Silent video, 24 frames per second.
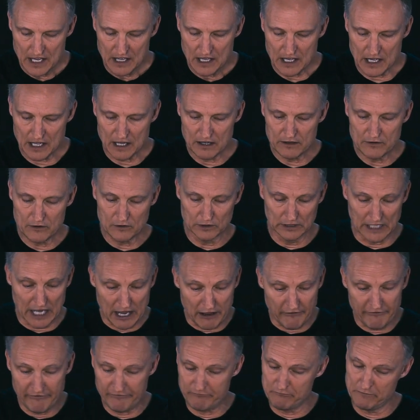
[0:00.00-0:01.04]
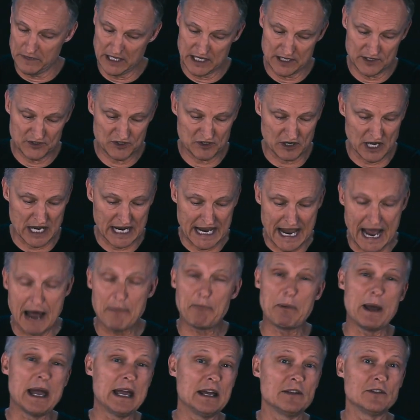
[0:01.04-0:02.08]
Love is
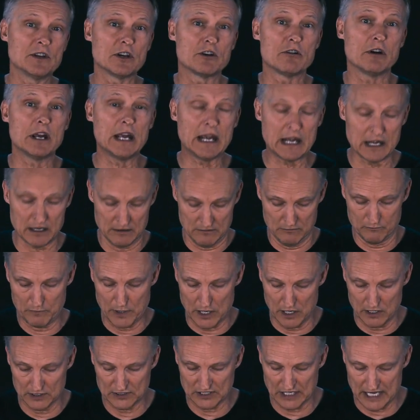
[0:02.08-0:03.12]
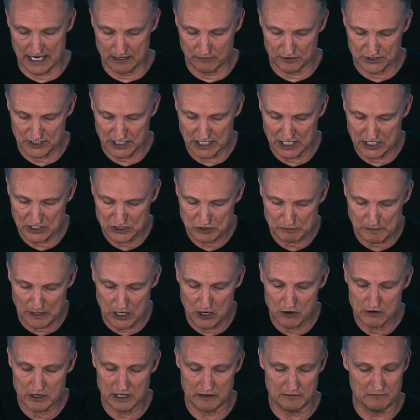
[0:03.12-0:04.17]
agape in the Greek, in Paul's language that he
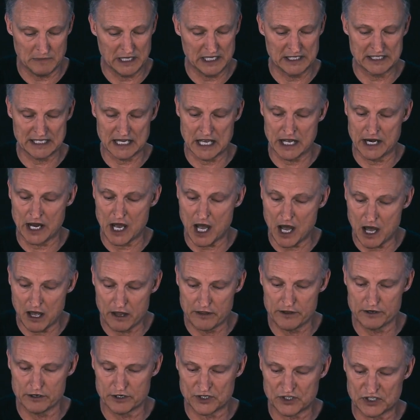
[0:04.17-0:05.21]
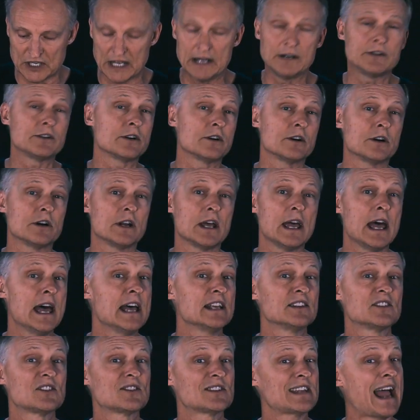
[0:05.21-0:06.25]
spoke. It means an other-centered,
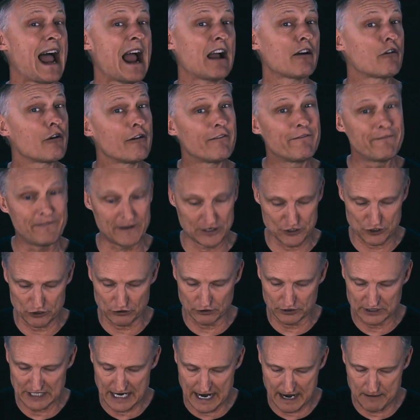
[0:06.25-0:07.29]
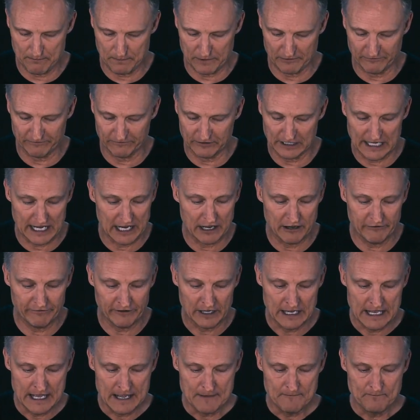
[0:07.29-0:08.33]
sacrificial type of love.
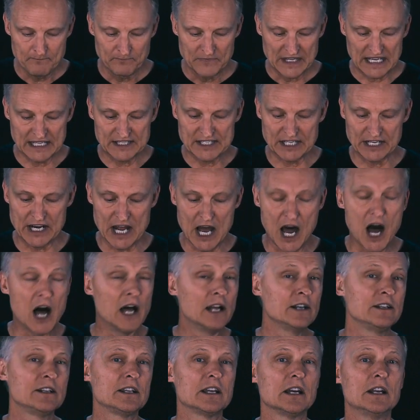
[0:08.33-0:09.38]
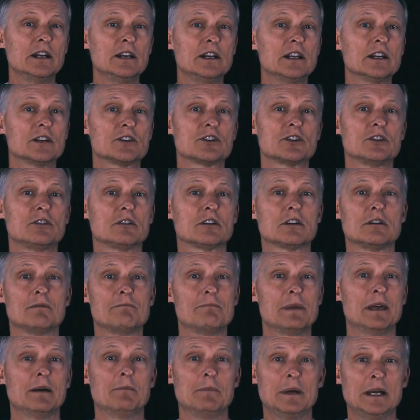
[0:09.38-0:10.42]
It's an unconditional
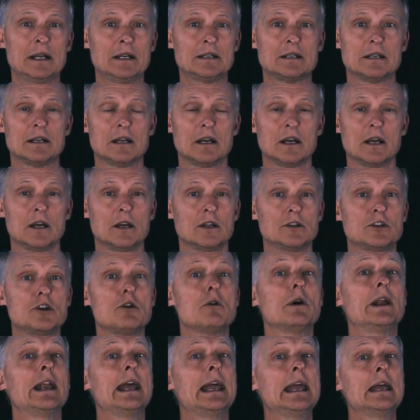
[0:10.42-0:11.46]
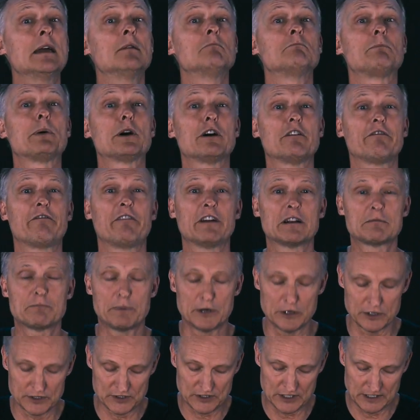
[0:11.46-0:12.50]
commitment to an imperfect
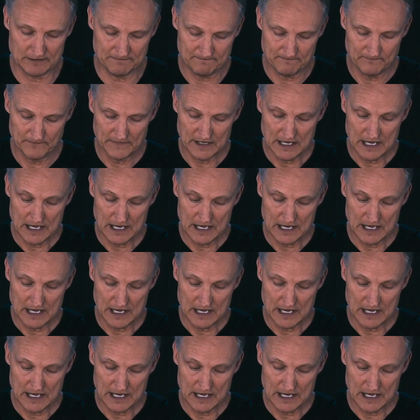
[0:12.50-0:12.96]
person.